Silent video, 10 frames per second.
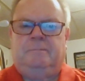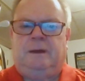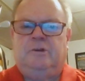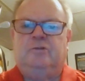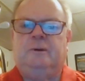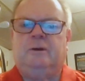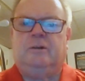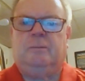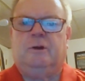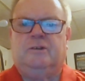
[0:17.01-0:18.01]
Now, it used to be
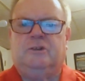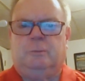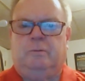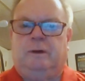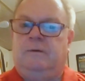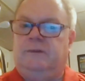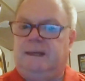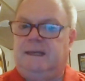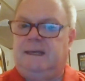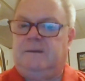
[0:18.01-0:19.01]
called the British Open when I was
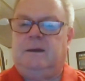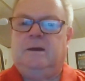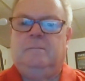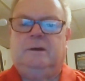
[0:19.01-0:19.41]
a kid